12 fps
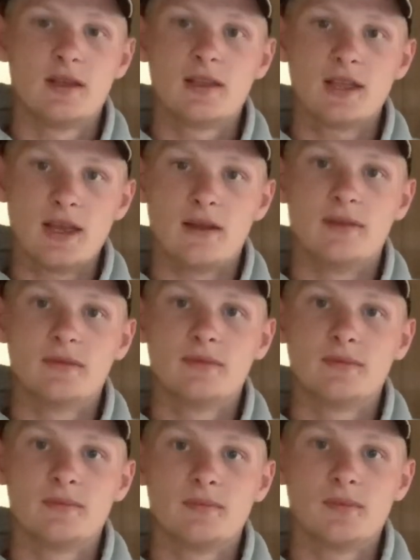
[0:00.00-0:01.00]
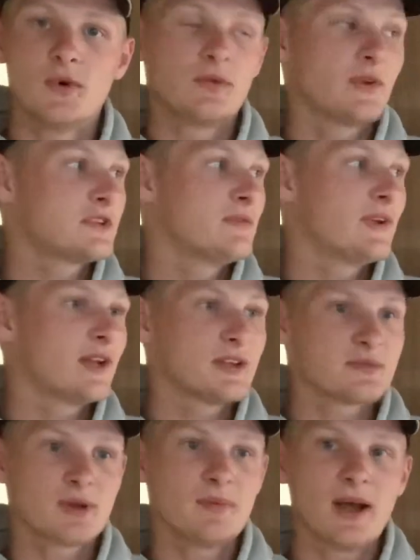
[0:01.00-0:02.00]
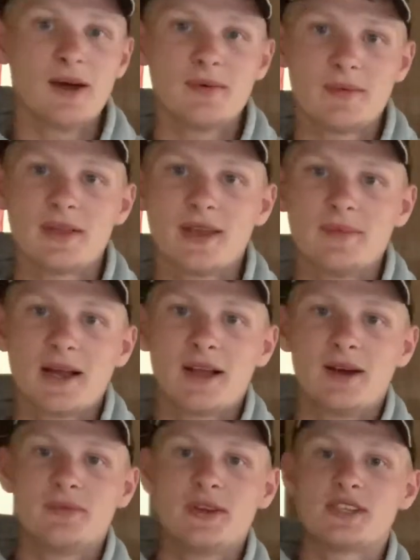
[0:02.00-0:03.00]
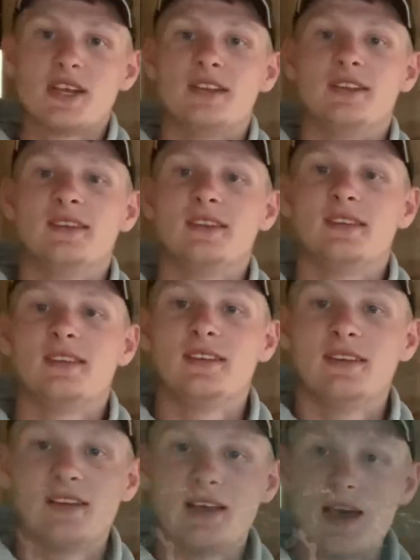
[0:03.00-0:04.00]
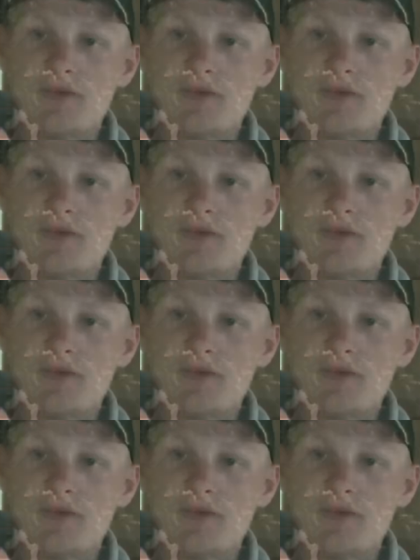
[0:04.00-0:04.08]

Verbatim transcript: yeah, more fishing videos will come out when we get back out fishing. Have